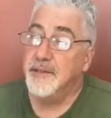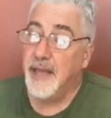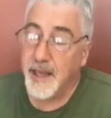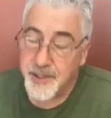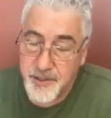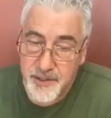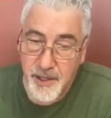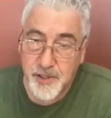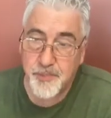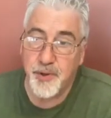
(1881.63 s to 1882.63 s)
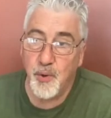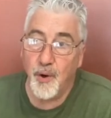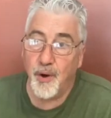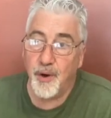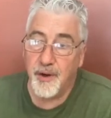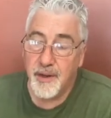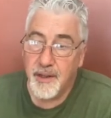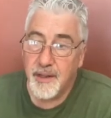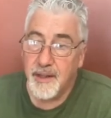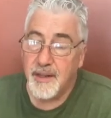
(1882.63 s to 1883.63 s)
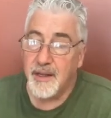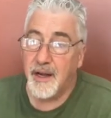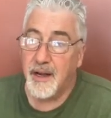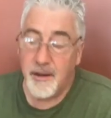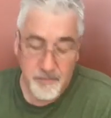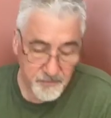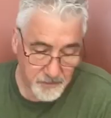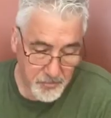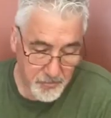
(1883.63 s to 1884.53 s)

Yes, it's pure. Um,